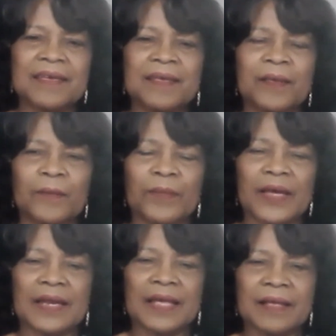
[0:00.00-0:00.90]
but
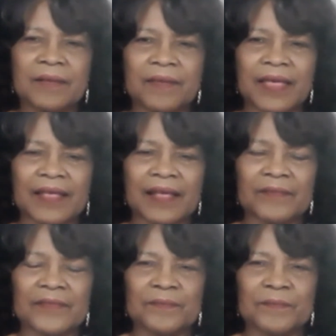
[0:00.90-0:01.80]

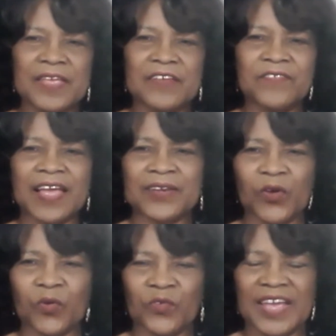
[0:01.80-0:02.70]
if I
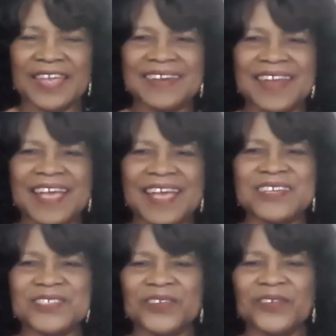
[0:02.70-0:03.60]
don't
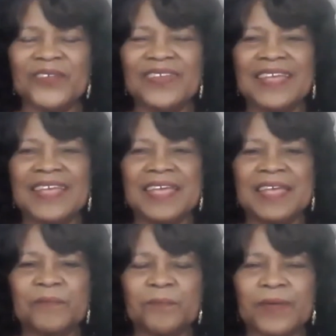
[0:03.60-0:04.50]
recognize you,
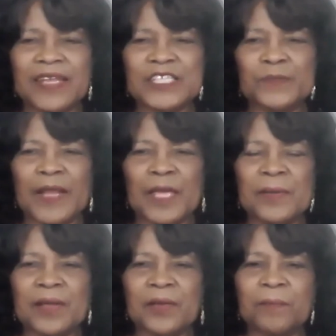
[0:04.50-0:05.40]
please blame
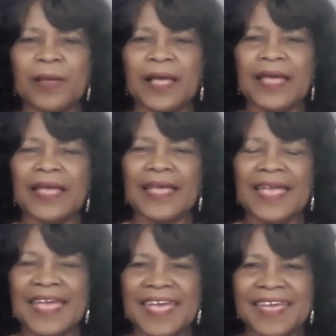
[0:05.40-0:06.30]
it on my
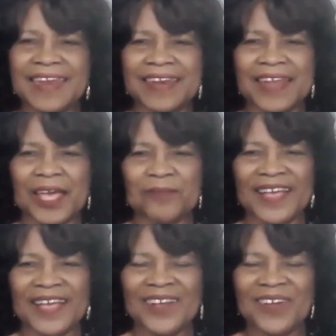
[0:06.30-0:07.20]
head and not
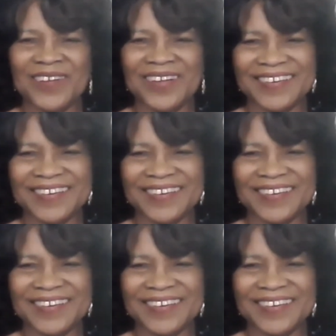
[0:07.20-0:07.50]
my heart.